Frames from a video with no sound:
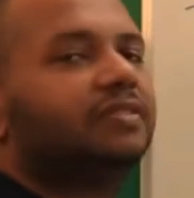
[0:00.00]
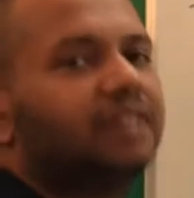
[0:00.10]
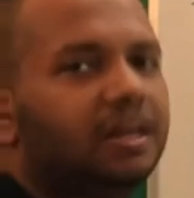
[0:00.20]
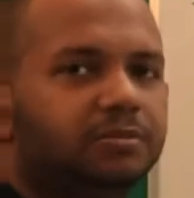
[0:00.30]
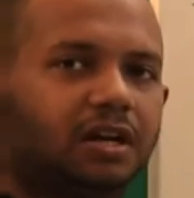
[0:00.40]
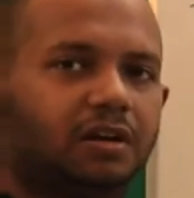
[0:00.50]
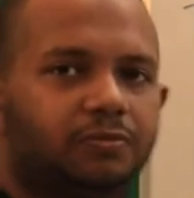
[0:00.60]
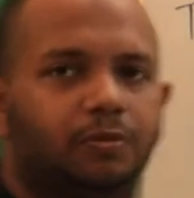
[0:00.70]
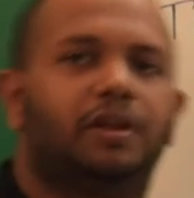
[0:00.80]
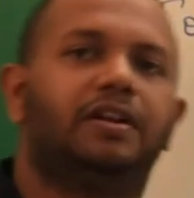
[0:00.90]
the same general
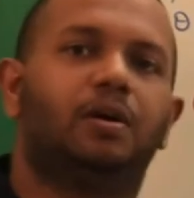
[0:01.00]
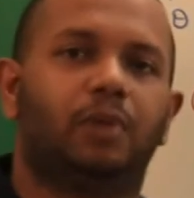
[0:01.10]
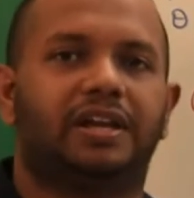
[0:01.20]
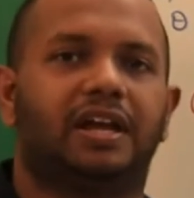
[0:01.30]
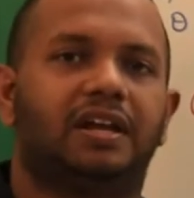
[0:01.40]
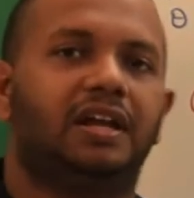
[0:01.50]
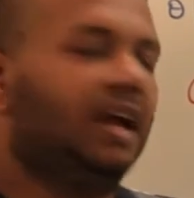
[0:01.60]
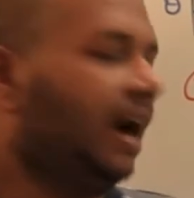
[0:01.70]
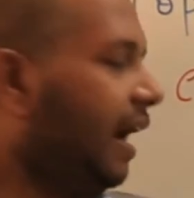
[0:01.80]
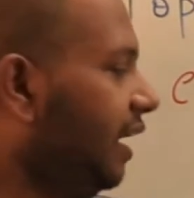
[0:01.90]
formula. Now I can
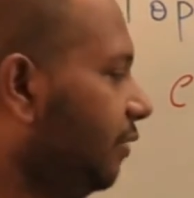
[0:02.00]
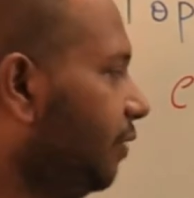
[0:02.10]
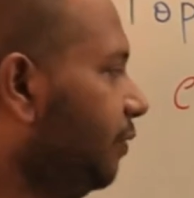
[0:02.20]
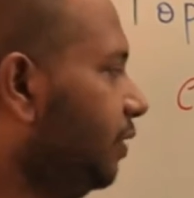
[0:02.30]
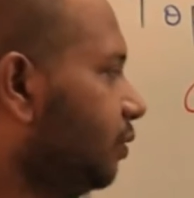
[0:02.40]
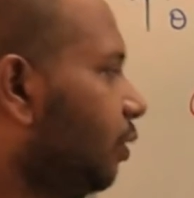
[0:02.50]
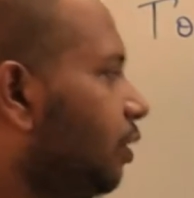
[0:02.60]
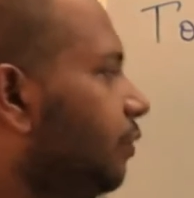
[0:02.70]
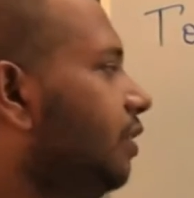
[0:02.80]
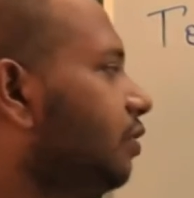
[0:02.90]
identify which
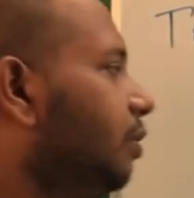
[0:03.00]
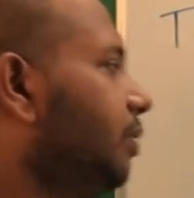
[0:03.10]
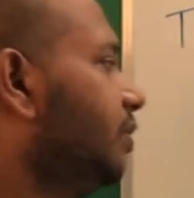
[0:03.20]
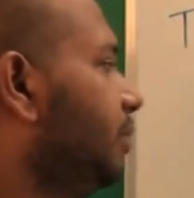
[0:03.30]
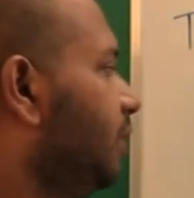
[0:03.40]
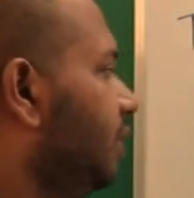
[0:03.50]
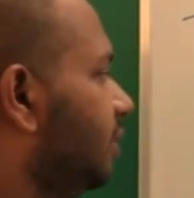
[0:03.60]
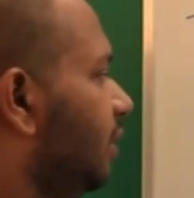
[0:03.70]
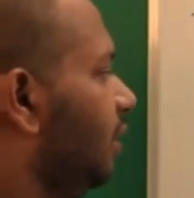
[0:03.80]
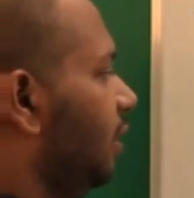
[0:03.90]
sort of isomerism it
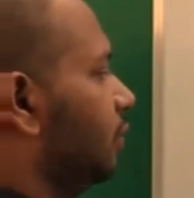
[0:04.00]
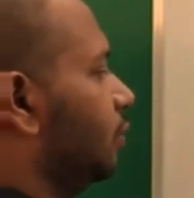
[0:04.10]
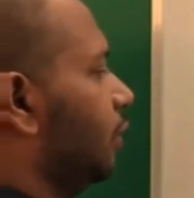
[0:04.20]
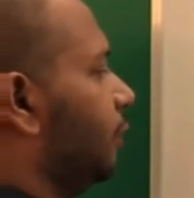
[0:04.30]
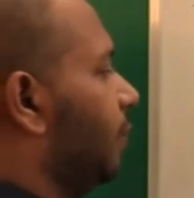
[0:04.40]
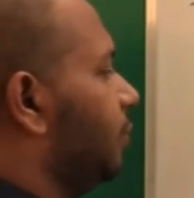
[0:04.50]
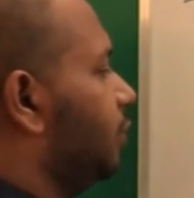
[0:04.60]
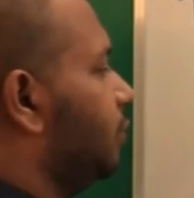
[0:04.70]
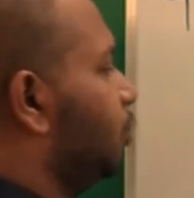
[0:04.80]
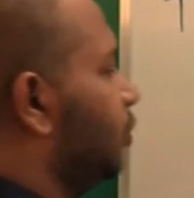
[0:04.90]
is. So if I am